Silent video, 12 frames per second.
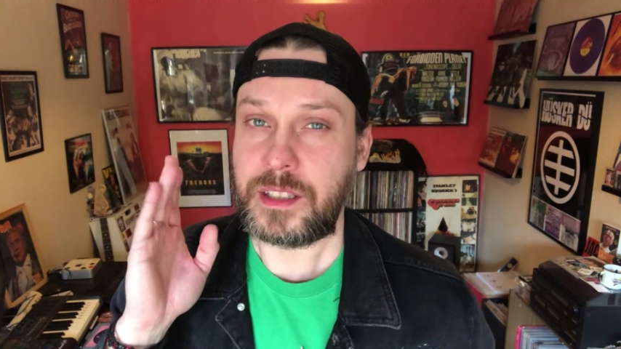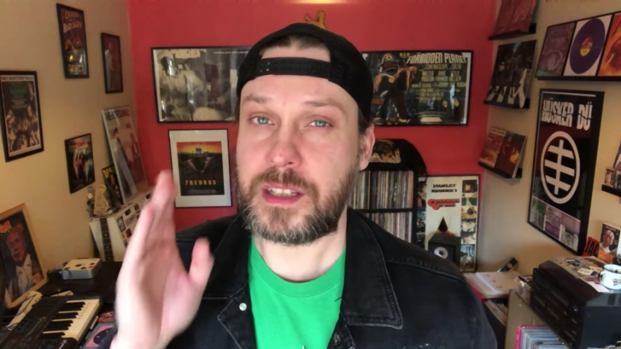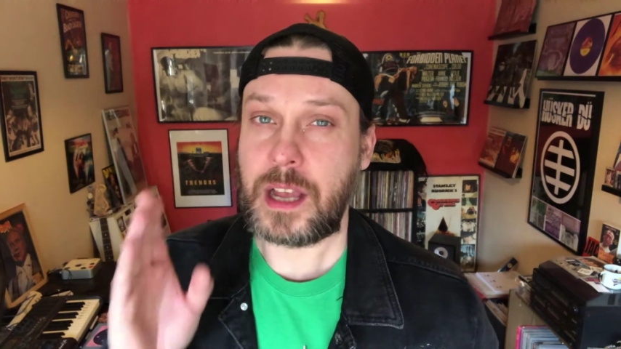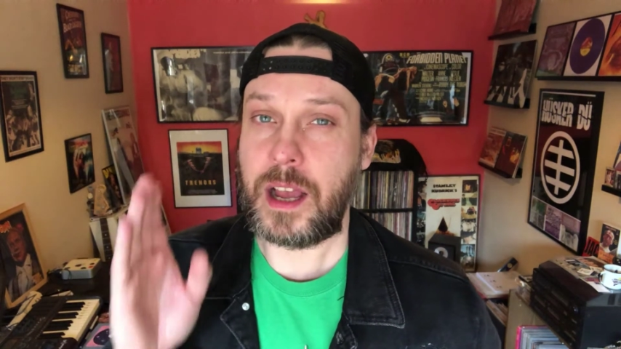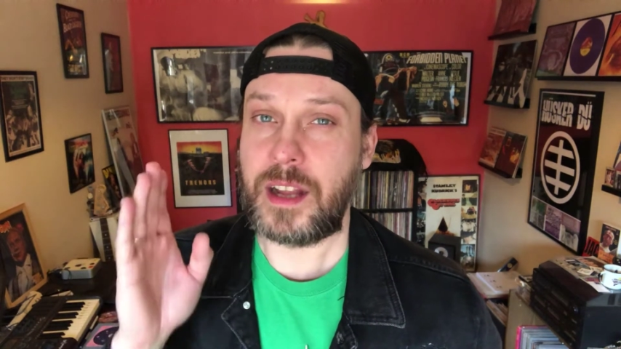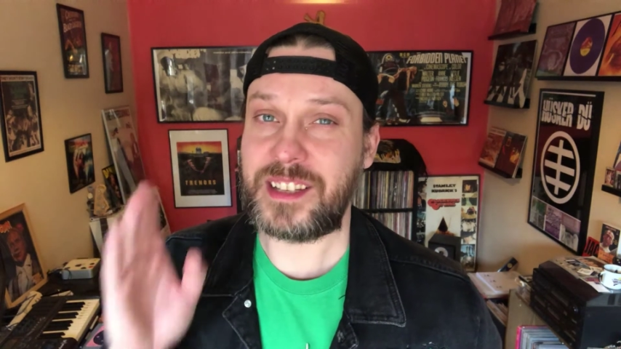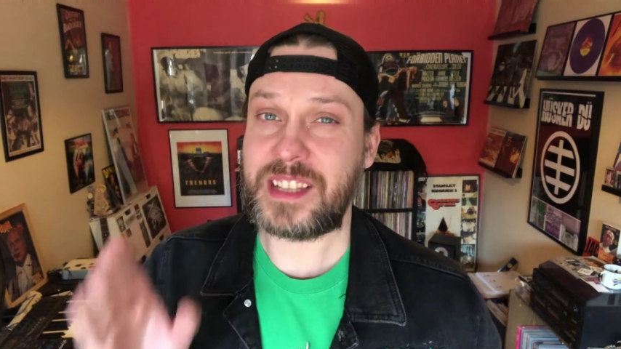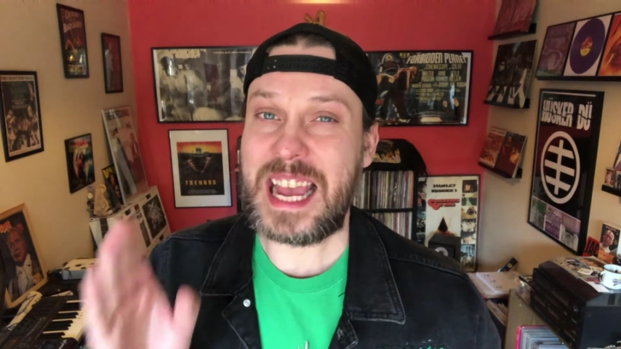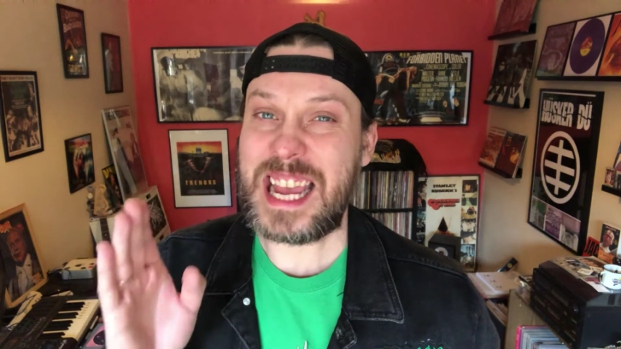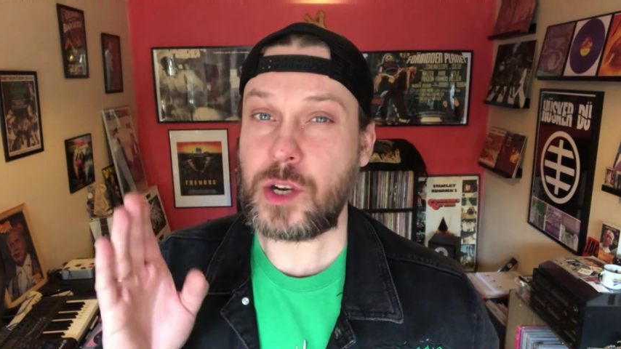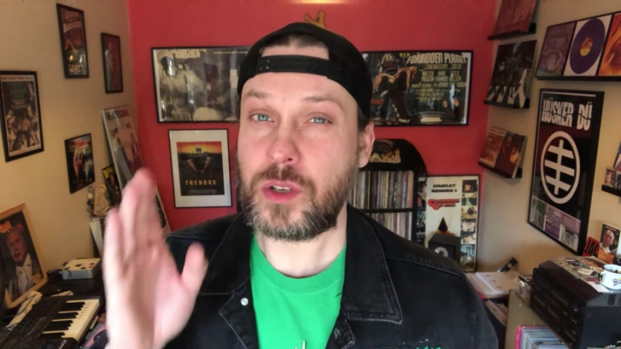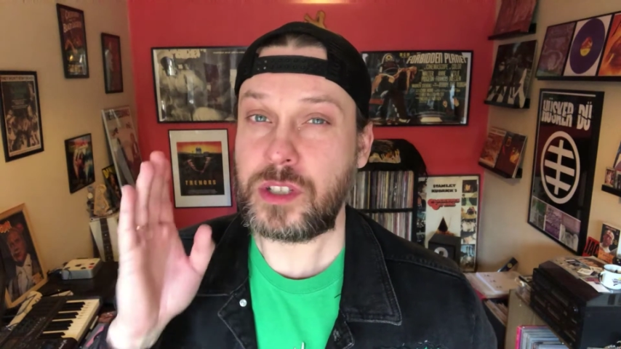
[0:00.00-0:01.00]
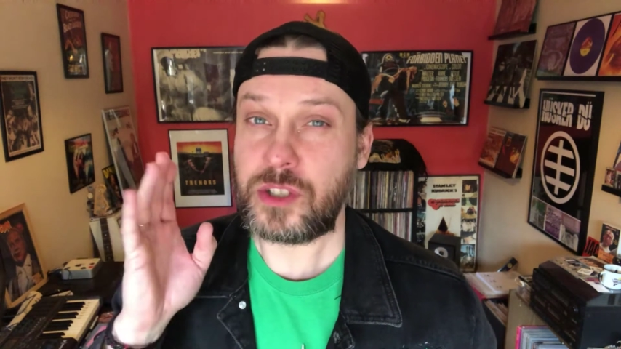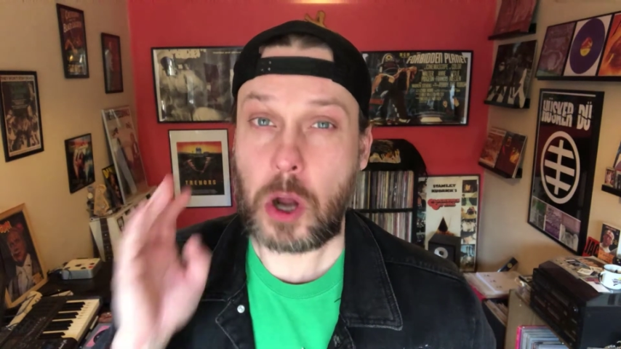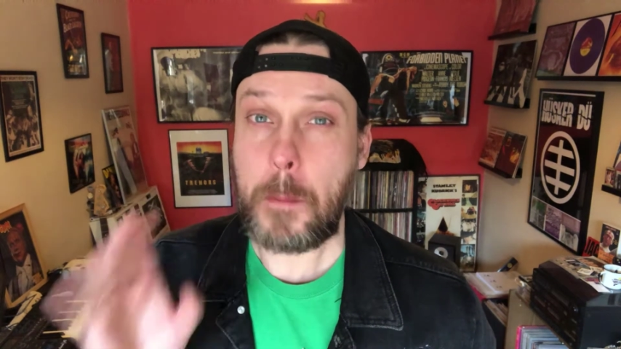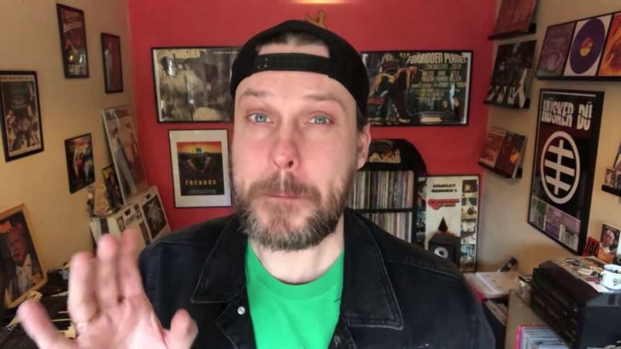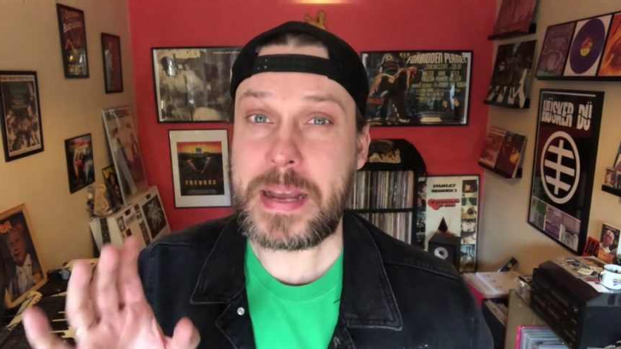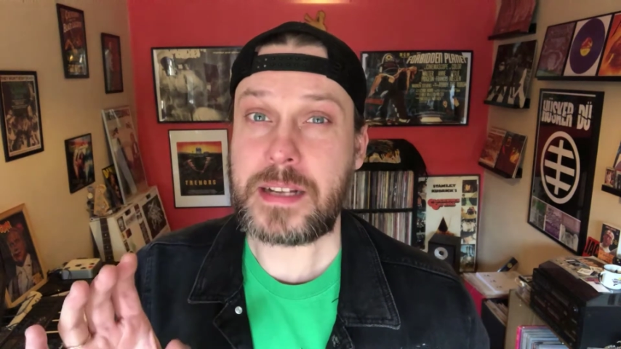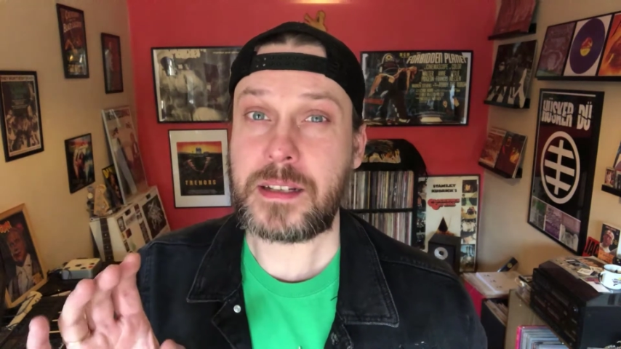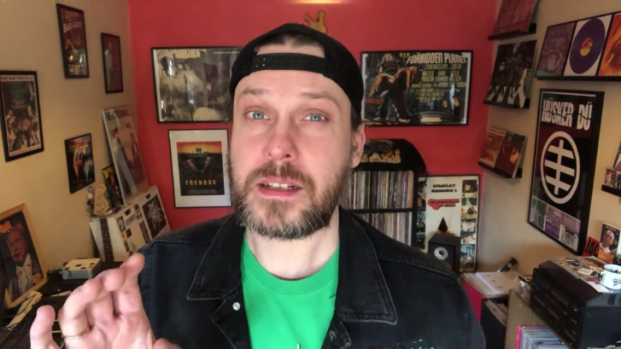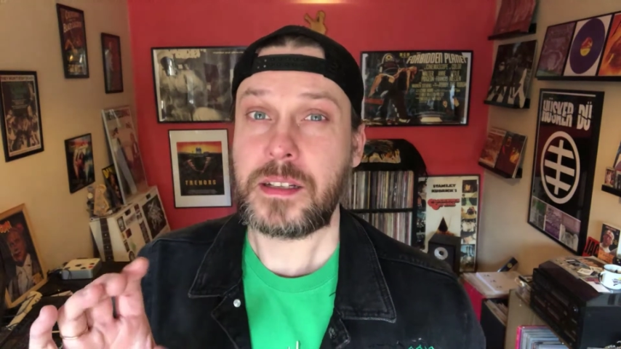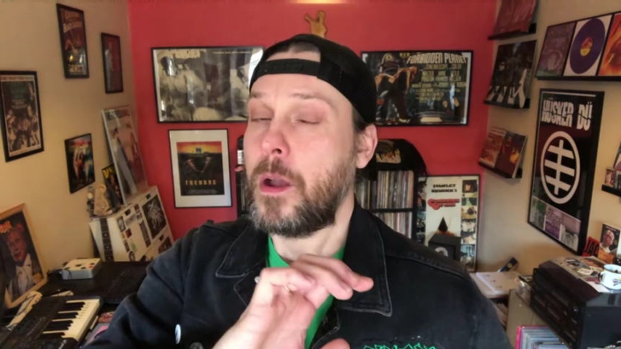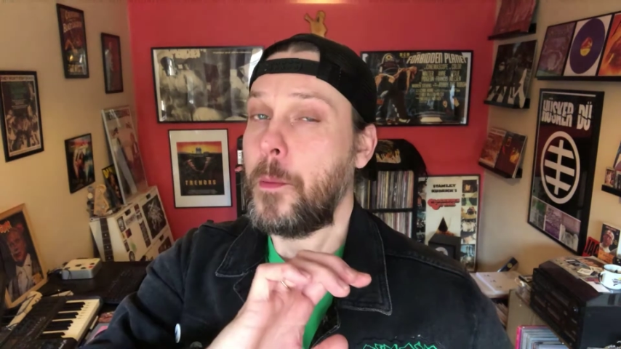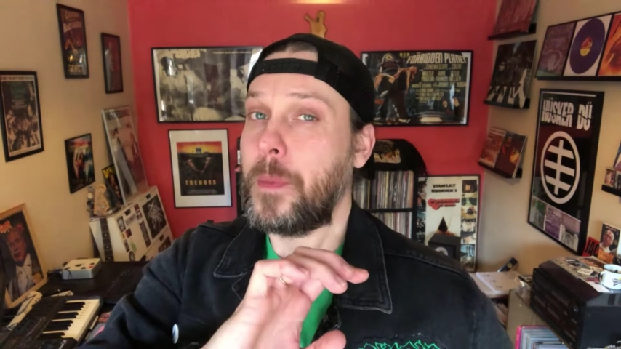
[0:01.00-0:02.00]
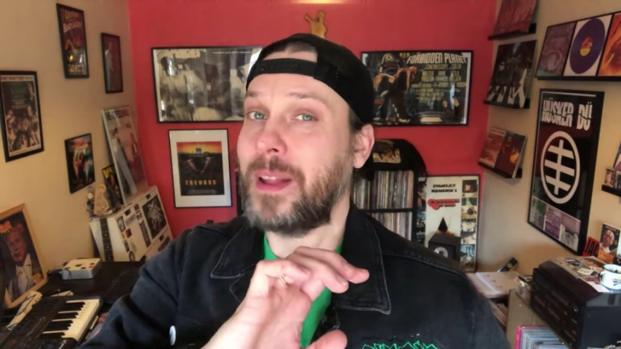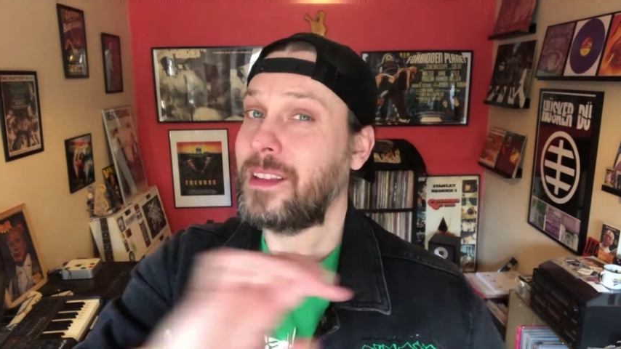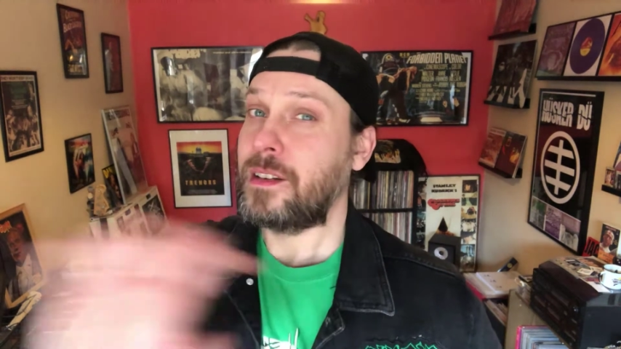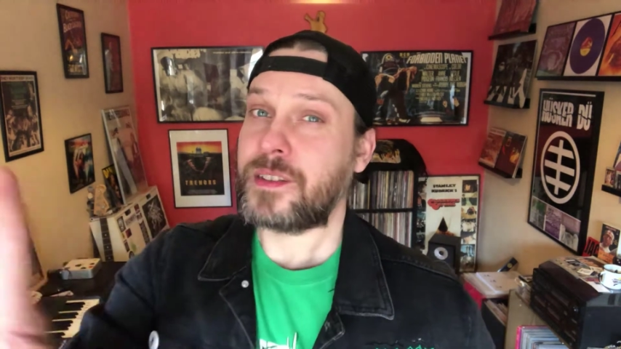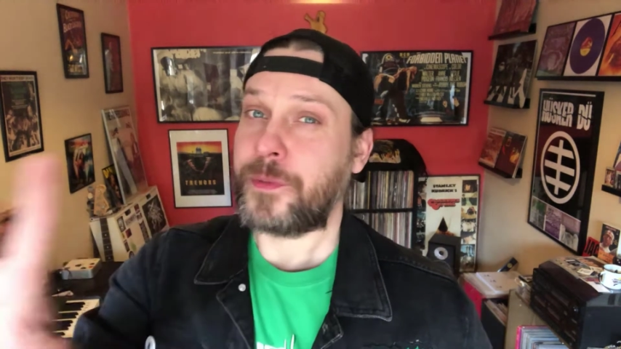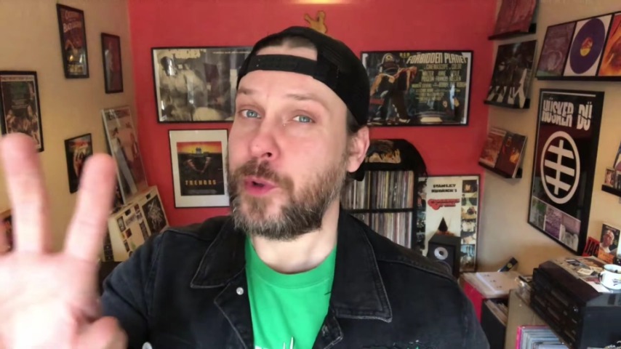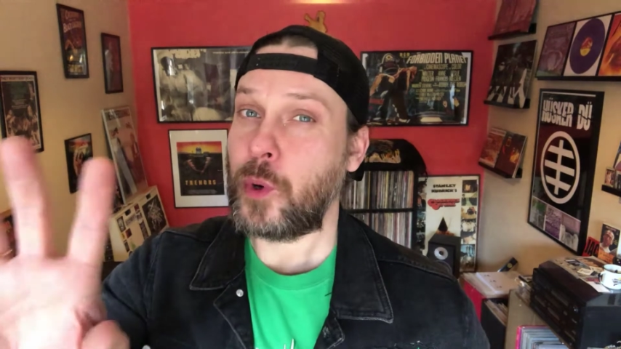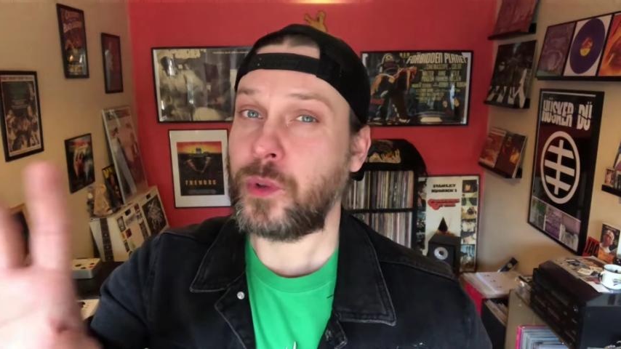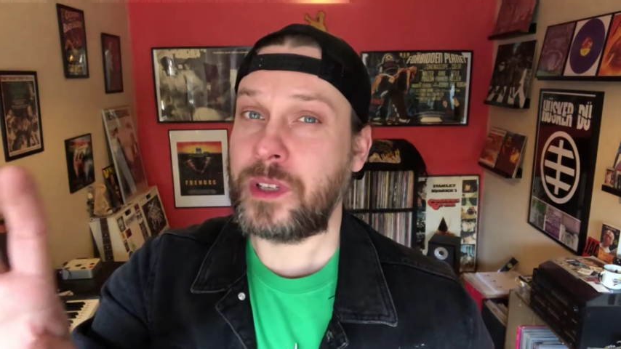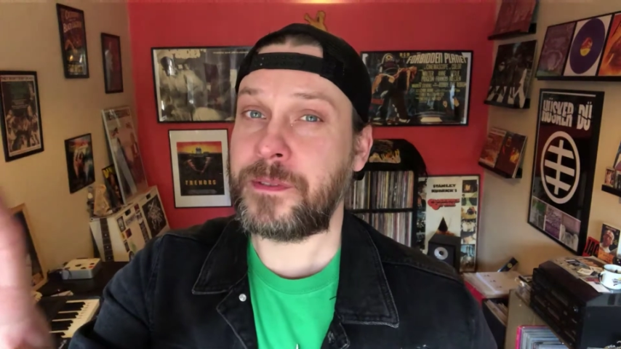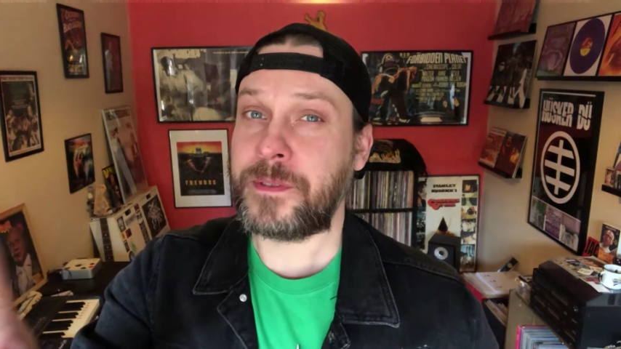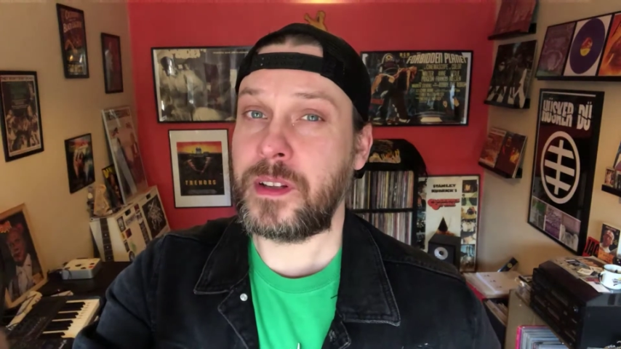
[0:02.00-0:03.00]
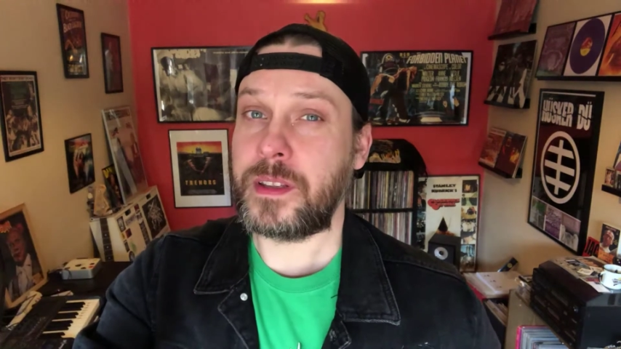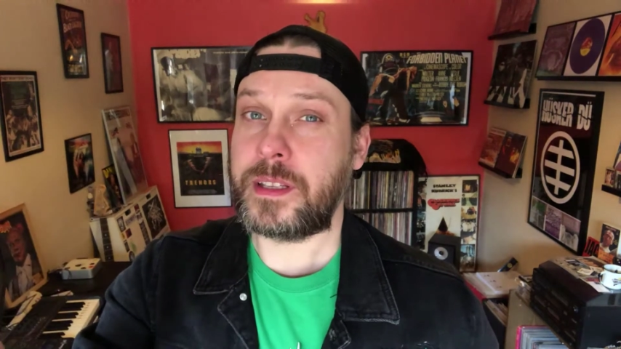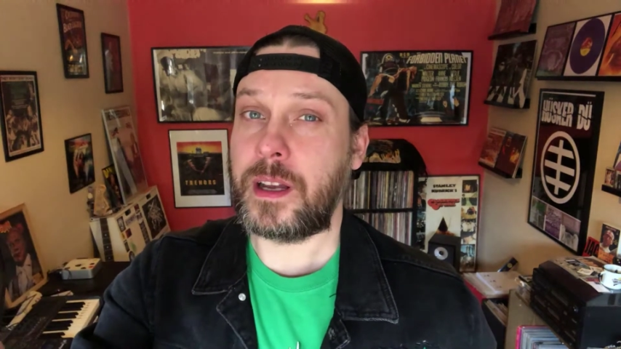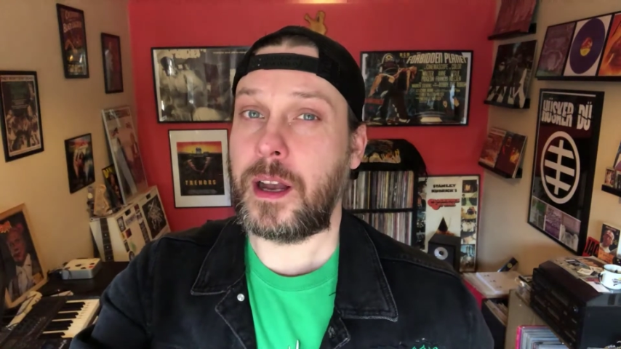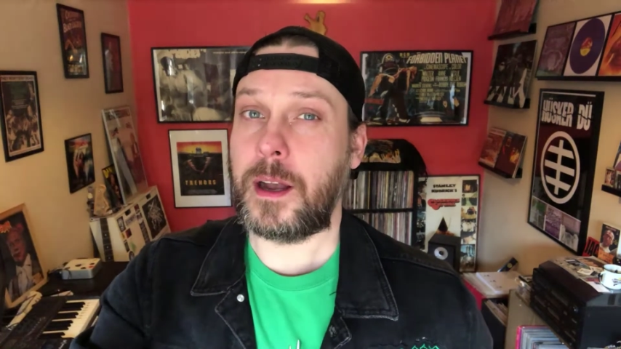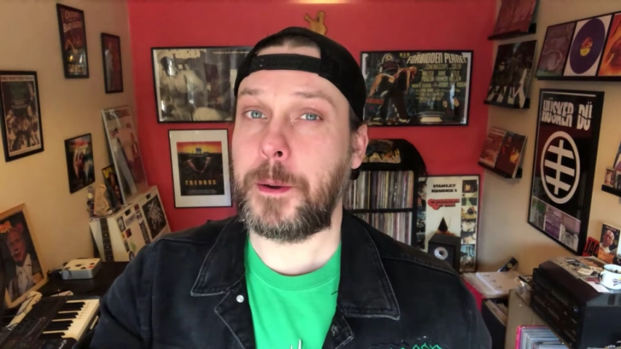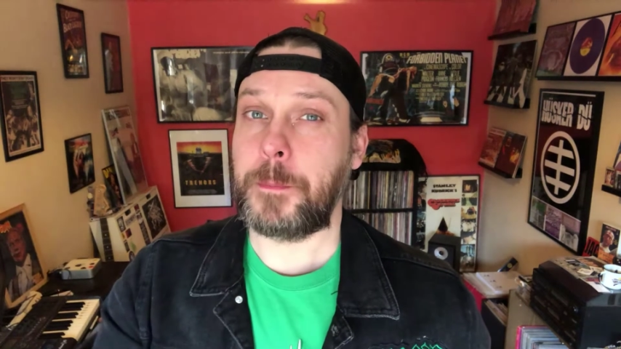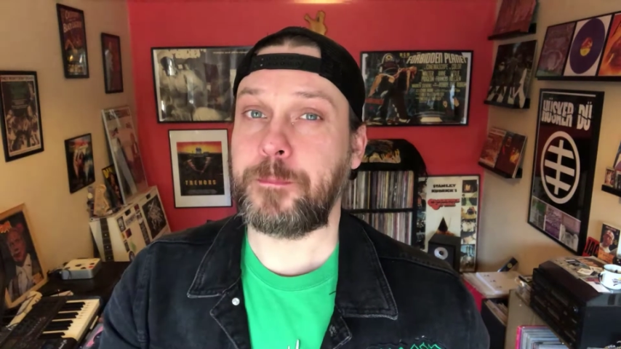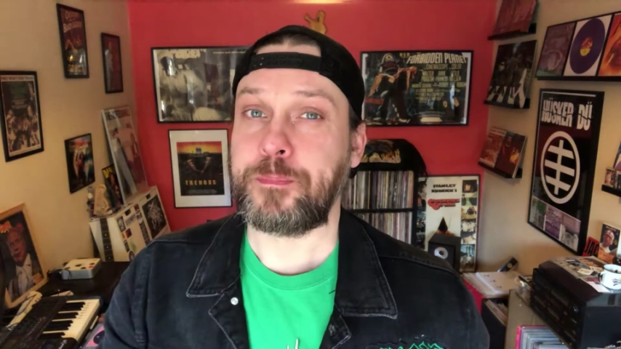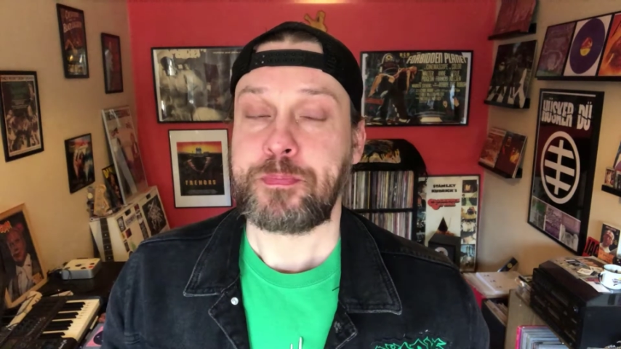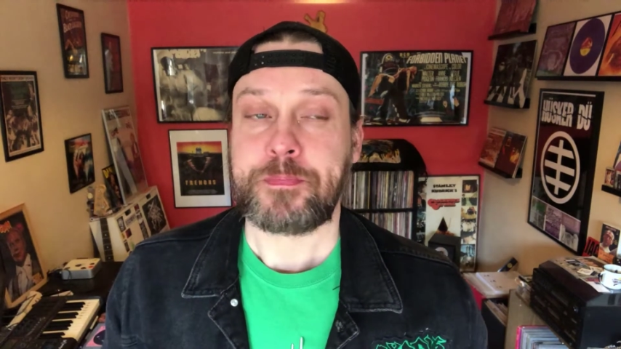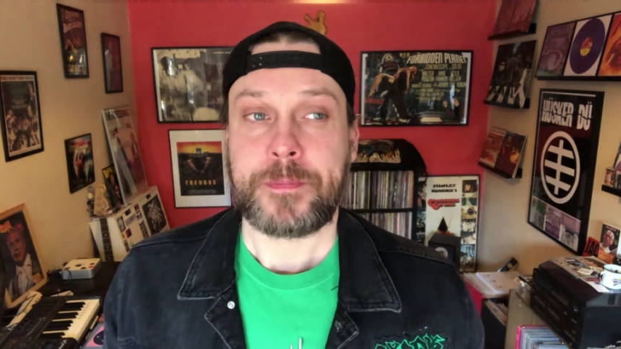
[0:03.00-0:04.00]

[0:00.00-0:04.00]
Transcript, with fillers: uh, staying on zombies, but there's a few different, um,